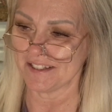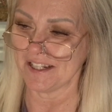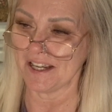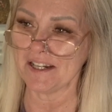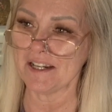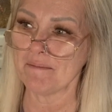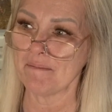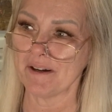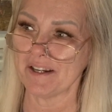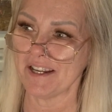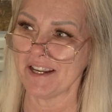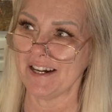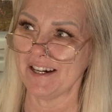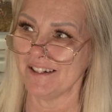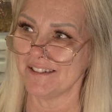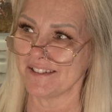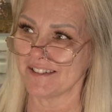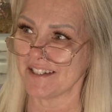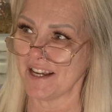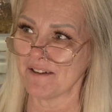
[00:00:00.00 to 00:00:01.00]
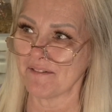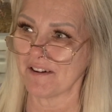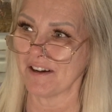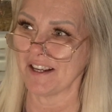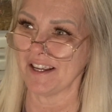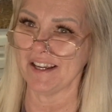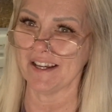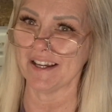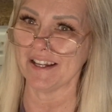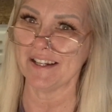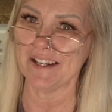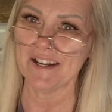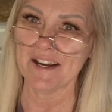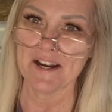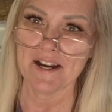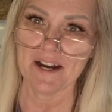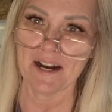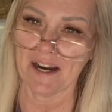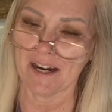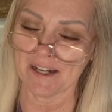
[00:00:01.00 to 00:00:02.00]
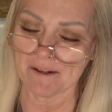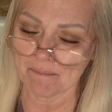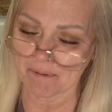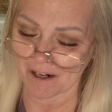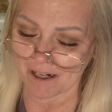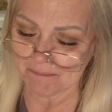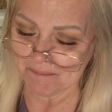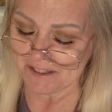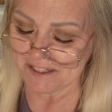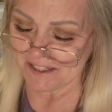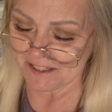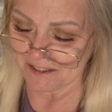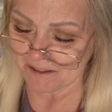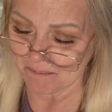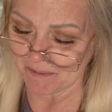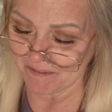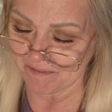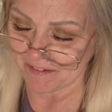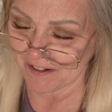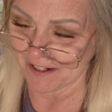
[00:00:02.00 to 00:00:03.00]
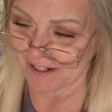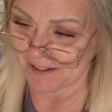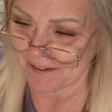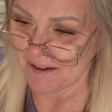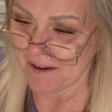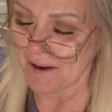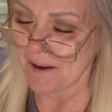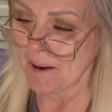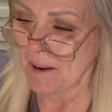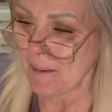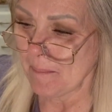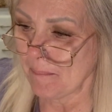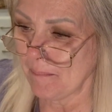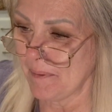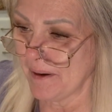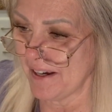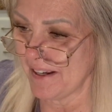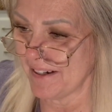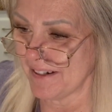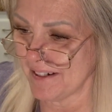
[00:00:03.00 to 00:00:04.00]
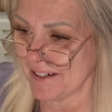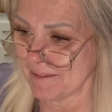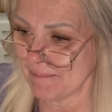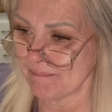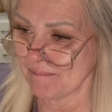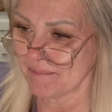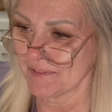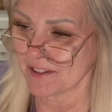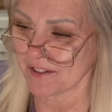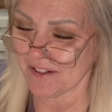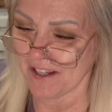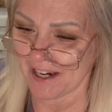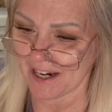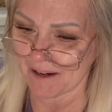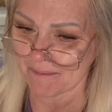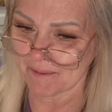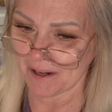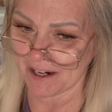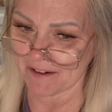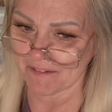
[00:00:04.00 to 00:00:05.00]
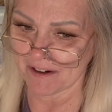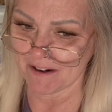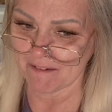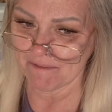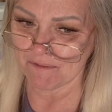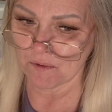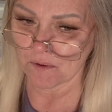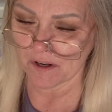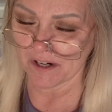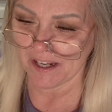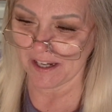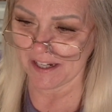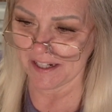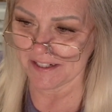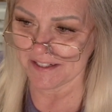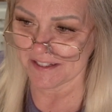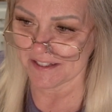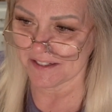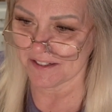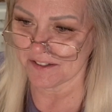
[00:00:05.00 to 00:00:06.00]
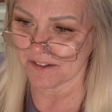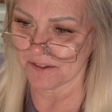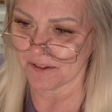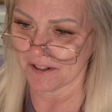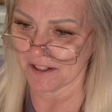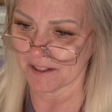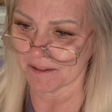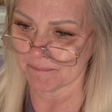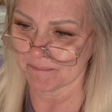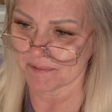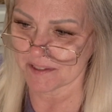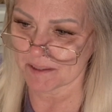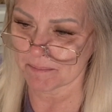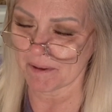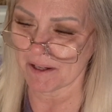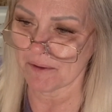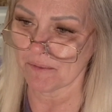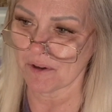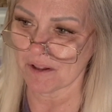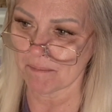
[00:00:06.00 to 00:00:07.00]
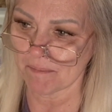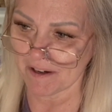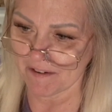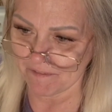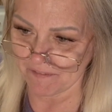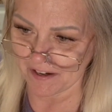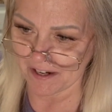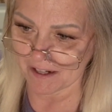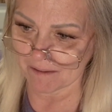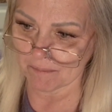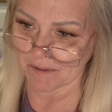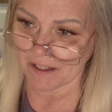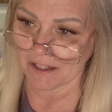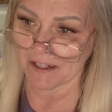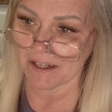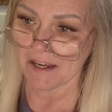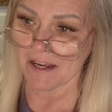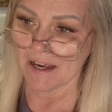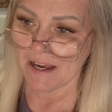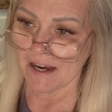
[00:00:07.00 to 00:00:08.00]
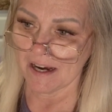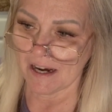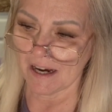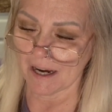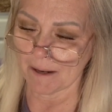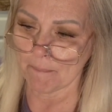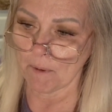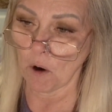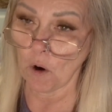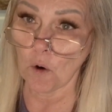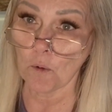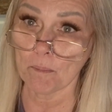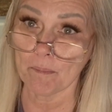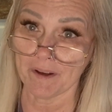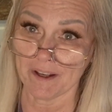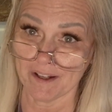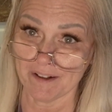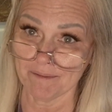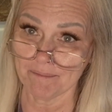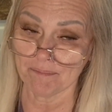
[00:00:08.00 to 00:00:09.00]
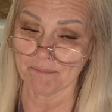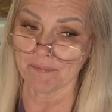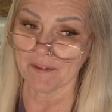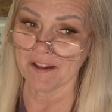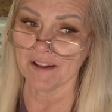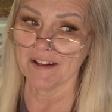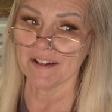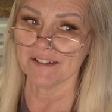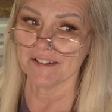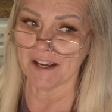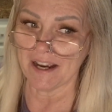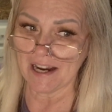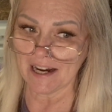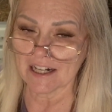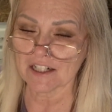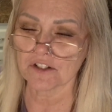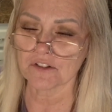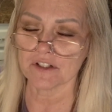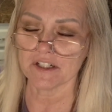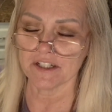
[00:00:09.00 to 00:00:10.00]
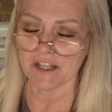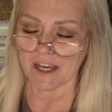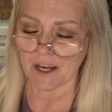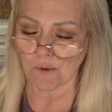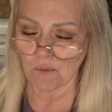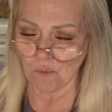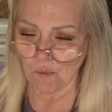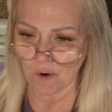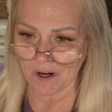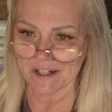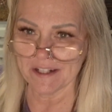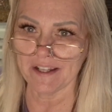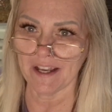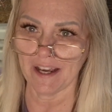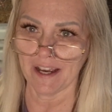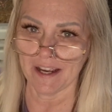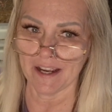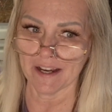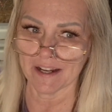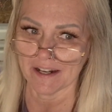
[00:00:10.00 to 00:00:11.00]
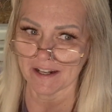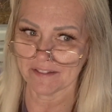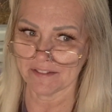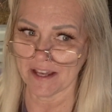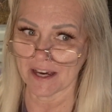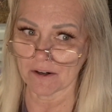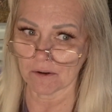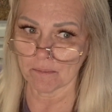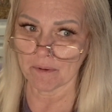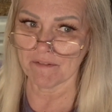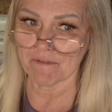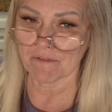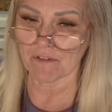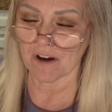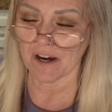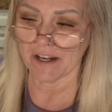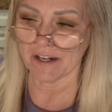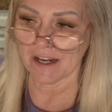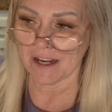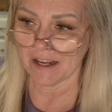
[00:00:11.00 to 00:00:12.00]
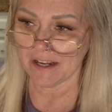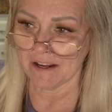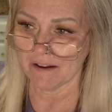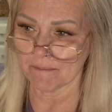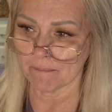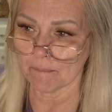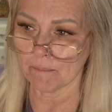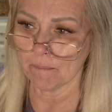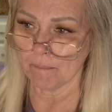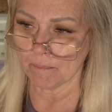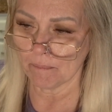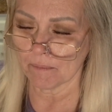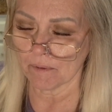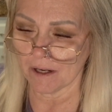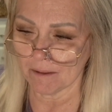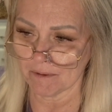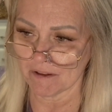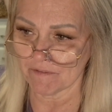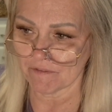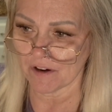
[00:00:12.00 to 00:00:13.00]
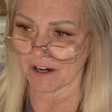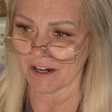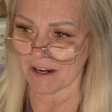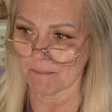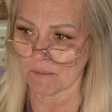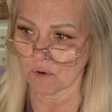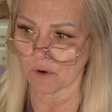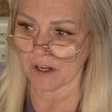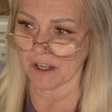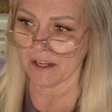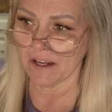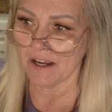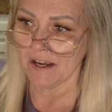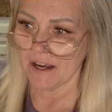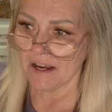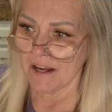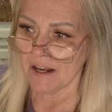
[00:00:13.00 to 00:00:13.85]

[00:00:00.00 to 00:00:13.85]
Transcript: see anybody else ever again, I'd probably still be fine. But so yeah, I've got 4 days to spend with my family. I'm hoping to actually take one day, and that'll be Friday, probably Friday morning,